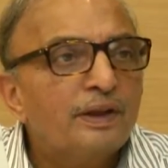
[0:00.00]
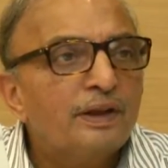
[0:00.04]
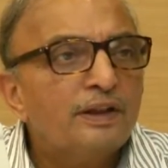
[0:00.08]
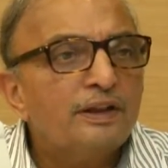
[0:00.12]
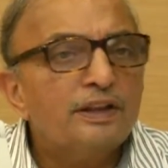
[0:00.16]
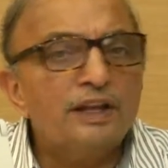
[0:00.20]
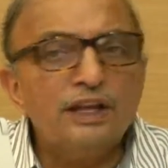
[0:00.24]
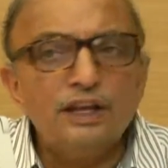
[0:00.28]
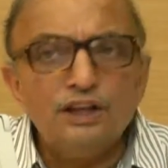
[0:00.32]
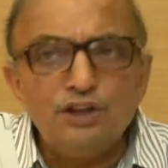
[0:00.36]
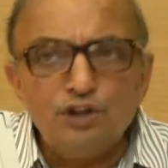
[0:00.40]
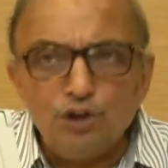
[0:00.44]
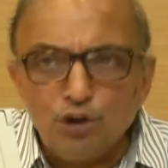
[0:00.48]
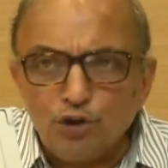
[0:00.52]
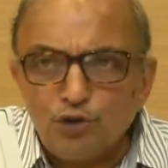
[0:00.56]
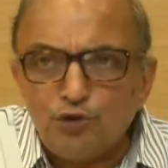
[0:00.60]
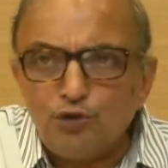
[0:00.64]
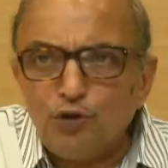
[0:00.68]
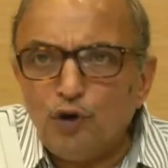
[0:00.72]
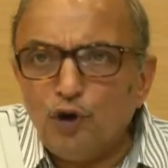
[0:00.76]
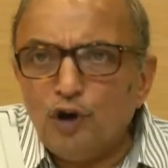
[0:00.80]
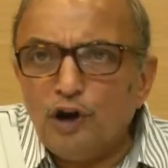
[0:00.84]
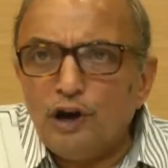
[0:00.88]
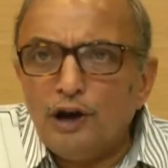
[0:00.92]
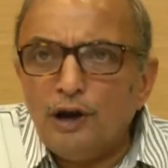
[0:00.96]
This is
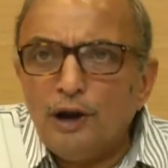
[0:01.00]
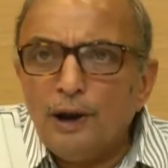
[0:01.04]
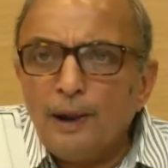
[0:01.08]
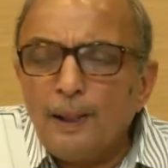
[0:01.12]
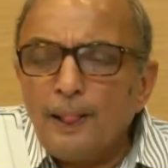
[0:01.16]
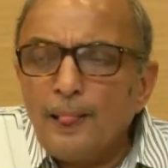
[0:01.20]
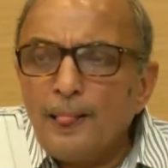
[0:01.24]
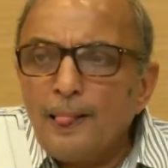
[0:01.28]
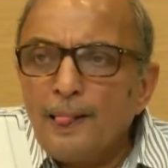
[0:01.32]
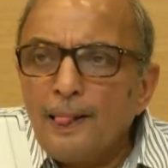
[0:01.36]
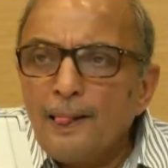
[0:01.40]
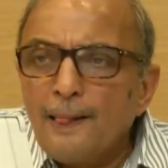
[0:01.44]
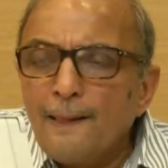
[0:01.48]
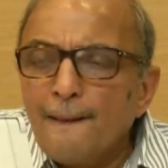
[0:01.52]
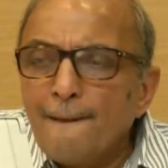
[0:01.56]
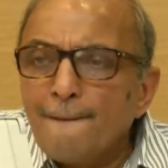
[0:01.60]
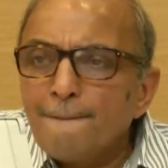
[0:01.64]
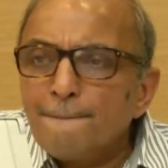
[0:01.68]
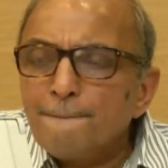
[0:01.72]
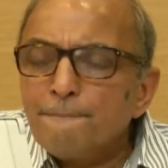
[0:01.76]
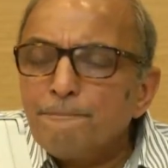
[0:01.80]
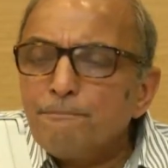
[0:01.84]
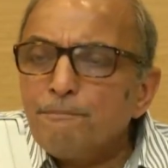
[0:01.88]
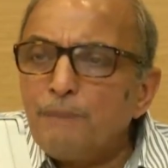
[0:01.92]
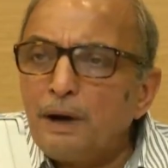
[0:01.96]
useful,
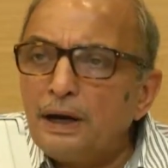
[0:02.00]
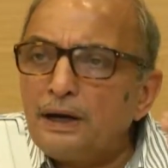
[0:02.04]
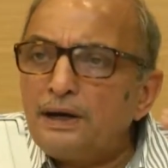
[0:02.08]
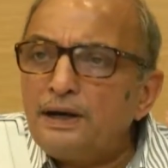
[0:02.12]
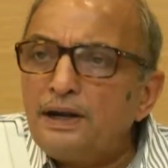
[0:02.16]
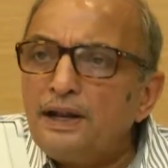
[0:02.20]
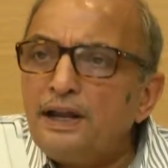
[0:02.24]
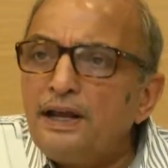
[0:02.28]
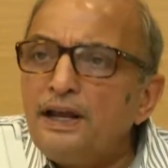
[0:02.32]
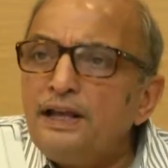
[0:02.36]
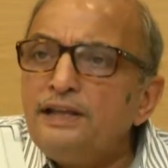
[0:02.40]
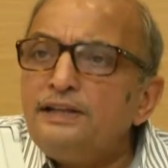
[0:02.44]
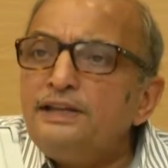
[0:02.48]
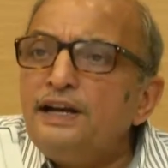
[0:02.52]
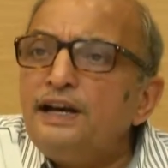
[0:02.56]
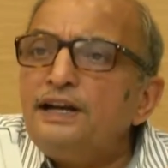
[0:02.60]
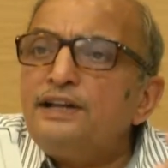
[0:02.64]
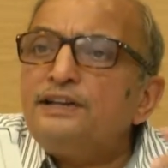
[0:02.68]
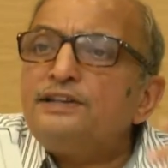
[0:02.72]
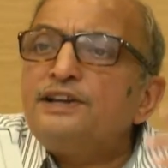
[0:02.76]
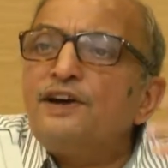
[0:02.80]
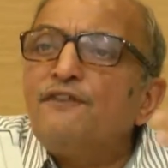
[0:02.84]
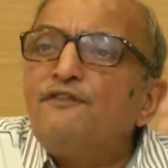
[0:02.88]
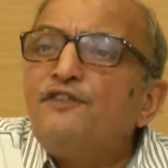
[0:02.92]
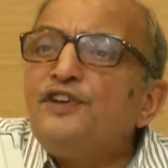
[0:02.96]
but is
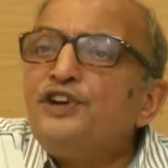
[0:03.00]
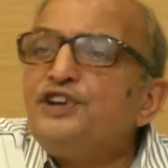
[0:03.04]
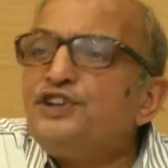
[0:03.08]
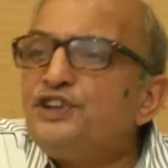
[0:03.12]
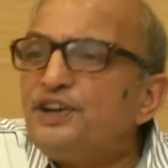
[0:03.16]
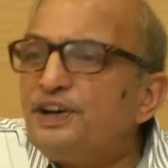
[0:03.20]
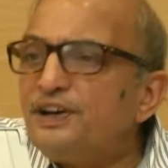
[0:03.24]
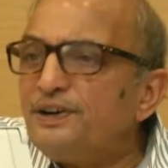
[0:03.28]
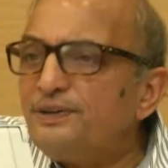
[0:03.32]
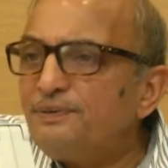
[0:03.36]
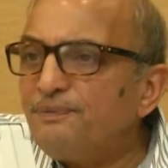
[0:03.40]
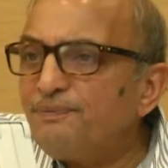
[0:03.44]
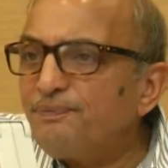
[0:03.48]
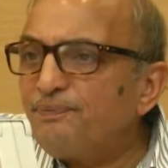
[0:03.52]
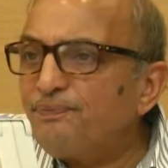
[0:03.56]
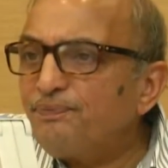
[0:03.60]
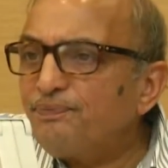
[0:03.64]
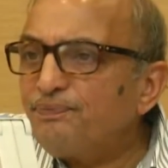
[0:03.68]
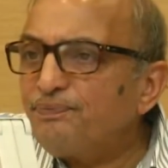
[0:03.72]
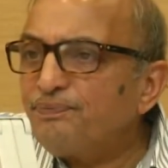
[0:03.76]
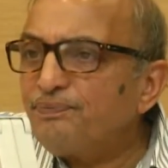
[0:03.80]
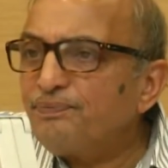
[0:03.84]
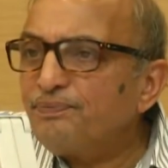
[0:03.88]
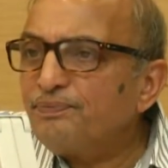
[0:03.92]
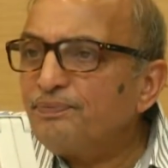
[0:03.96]
it sufficient?
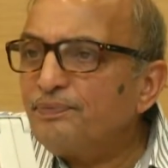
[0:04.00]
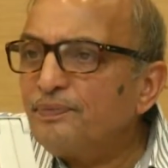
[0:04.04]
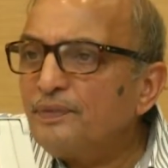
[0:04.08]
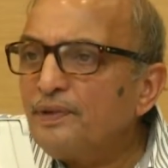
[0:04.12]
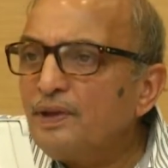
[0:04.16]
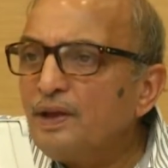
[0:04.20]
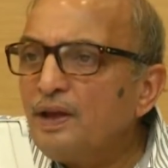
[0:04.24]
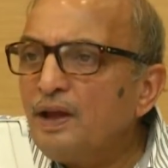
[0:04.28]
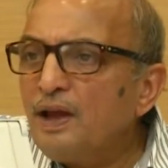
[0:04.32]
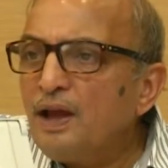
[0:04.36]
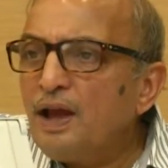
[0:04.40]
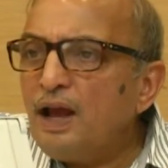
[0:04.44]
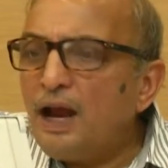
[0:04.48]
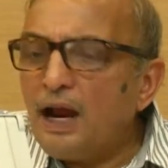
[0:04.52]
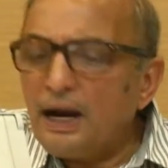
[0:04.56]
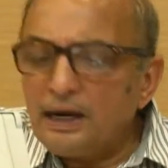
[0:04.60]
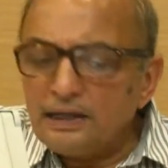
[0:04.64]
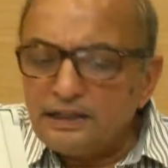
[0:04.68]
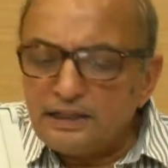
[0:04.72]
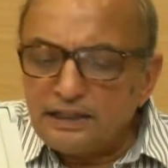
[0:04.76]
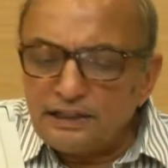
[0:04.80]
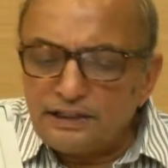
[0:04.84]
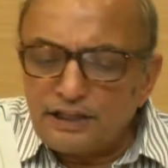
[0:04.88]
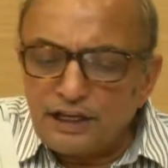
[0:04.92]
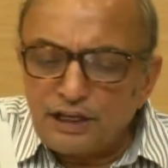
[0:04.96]

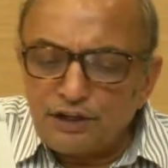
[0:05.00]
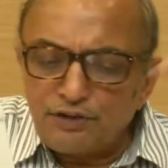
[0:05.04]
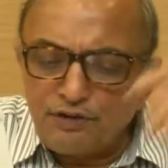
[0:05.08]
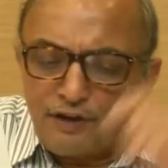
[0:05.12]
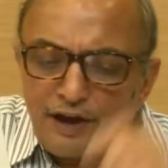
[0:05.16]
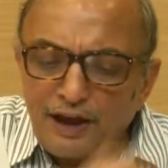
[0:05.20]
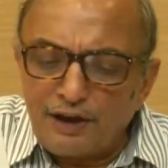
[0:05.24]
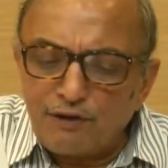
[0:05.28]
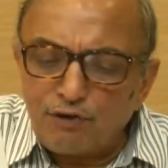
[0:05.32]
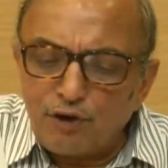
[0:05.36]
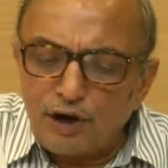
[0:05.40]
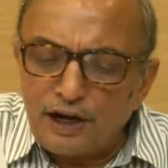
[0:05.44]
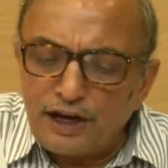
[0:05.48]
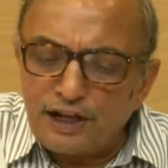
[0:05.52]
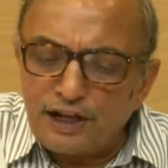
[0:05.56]
And this is where we